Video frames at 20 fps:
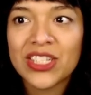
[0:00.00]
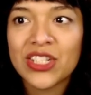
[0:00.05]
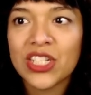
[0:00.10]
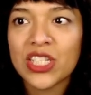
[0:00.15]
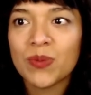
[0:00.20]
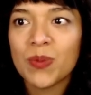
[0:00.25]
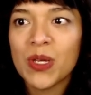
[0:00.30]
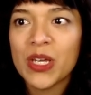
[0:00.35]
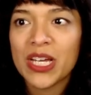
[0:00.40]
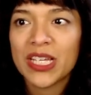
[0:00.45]

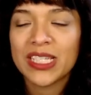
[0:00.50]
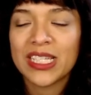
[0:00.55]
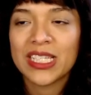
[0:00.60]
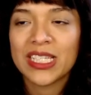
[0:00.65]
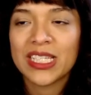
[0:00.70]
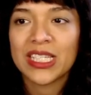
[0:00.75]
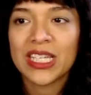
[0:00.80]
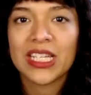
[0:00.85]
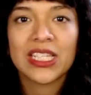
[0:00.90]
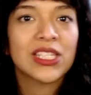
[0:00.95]
just because
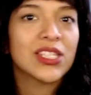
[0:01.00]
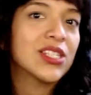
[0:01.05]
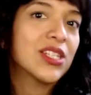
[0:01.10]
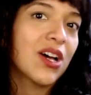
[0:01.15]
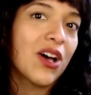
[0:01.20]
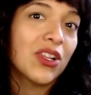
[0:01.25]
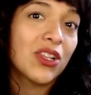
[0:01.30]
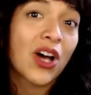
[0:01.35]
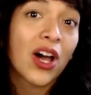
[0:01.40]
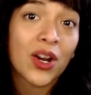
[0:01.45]
it's
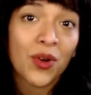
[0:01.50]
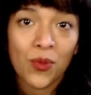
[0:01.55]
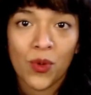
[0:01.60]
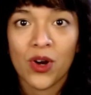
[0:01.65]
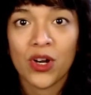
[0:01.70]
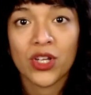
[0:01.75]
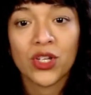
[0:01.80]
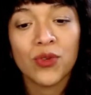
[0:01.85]
a lot of work.